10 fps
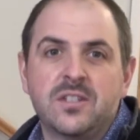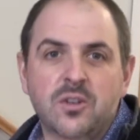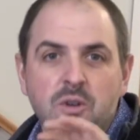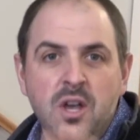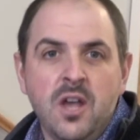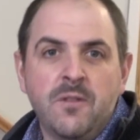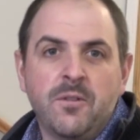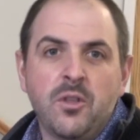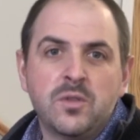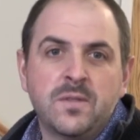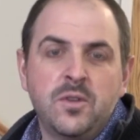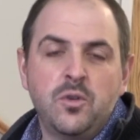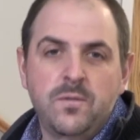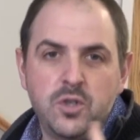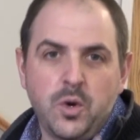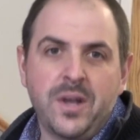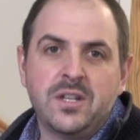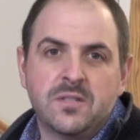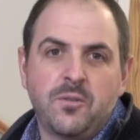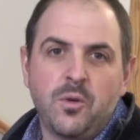And so for those of you who've joined
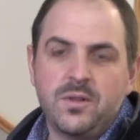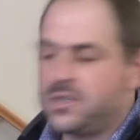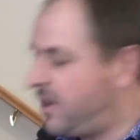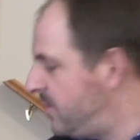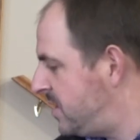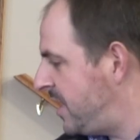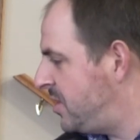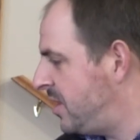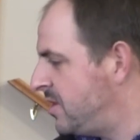us for this conversation,